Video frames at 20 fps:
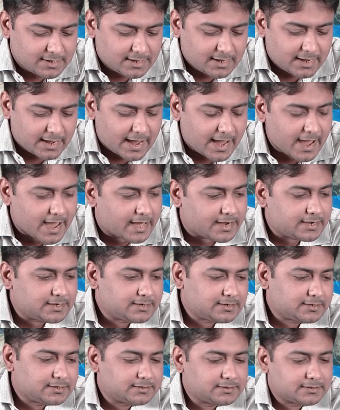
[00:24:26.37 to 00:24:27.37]

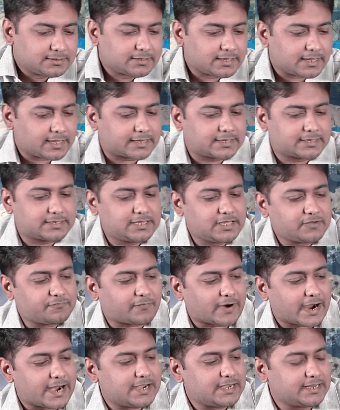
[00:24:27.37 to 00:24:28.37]
And a key
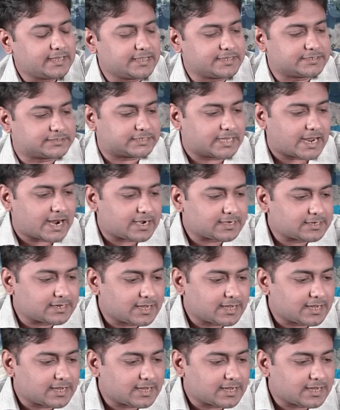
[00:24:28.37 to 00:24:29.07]
finding is that